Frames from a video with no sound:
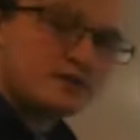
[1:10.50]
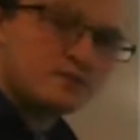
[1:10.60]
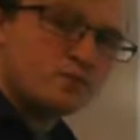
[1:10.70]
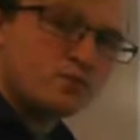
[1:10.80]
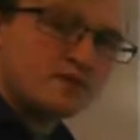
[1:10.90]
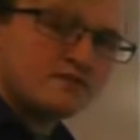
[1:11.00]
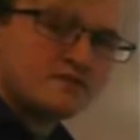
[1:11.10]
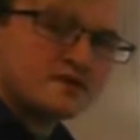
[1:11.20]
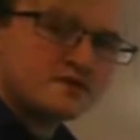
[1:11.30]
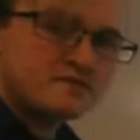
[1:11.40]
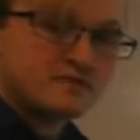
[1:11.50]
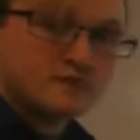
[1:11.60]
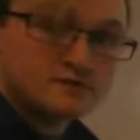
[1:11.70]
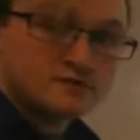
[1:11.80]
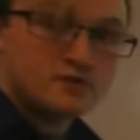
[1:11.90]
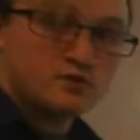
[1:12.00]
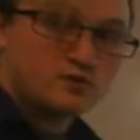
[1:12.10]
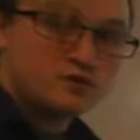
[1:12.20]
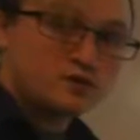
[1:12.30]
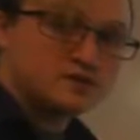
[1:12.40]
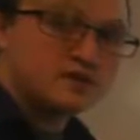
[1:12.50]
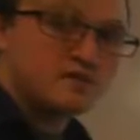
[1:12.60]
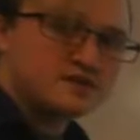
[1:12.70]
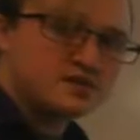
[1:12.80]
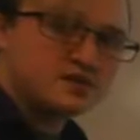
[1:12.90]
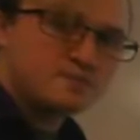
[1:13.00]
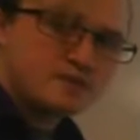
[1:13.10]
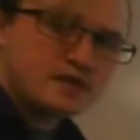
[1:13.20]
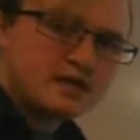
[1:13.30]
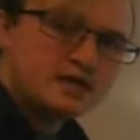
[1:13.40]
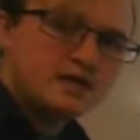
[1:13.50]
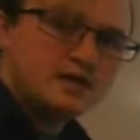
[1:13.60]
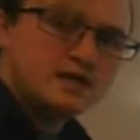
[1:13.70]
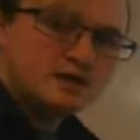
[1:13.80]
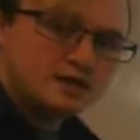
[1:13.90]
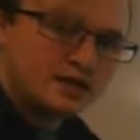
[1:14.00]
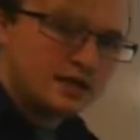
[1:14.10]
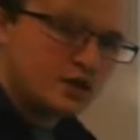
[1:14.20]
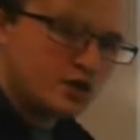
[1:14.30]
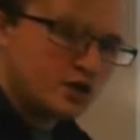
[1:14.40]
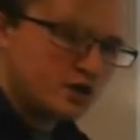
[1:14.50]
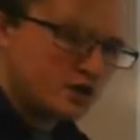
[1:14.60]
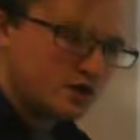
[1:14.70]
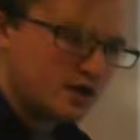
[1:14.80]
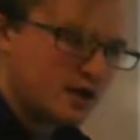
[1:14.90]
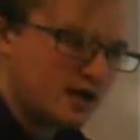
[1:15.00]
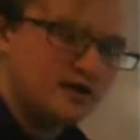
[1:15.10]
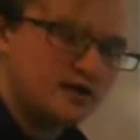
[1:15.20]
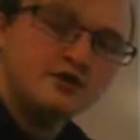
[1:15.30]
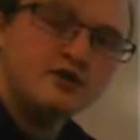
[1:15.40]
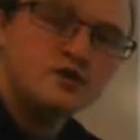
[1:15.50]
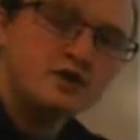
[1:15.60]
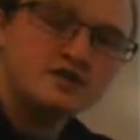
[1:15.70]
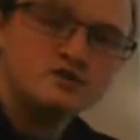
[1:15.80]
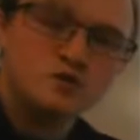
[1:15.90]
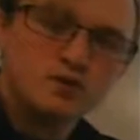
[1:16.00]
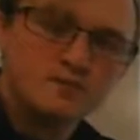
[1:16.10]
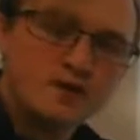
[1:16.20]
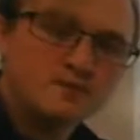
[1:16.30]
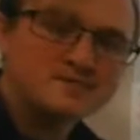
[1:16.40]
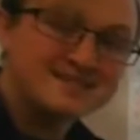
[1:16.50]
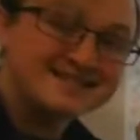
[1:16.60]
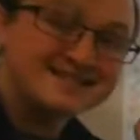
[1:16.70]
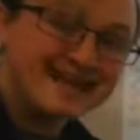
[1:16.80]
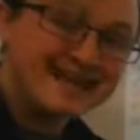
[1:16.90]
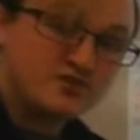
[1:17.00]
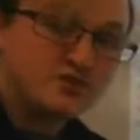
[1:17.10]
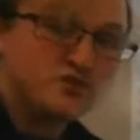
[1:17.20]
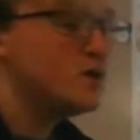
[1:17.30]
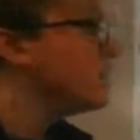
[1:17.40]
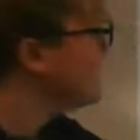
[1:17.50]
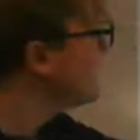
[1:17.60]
out the important information. For those of you who want to know, this should be linear equation word problems day 2.